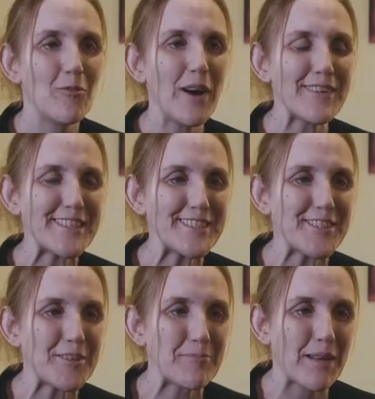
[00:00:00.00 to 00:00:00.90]
Welcome
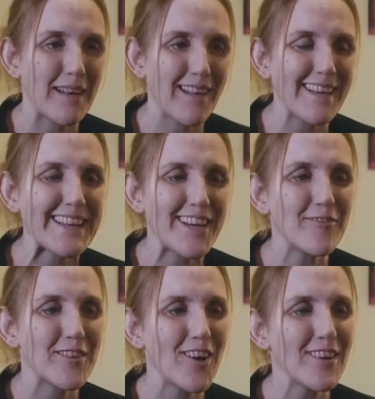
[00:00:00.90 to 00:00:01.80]
to Blind Girl
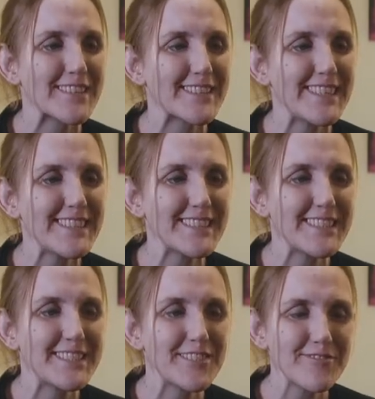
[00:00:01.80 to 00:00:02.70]
Vlogs. It's a
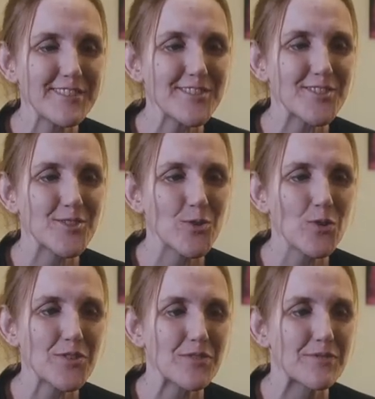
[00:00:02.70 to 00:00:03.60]
different
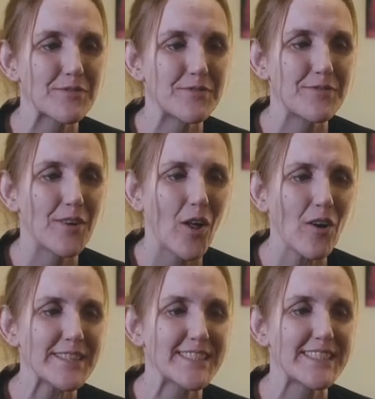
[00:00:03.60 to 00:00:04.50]
sort of
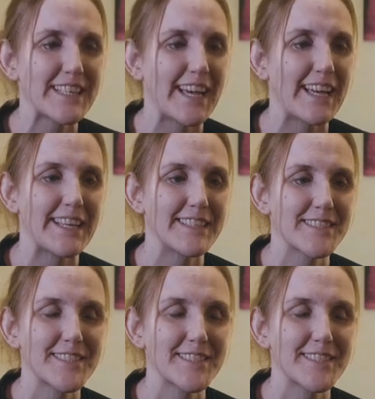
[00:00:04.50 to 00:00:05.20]
vlog today.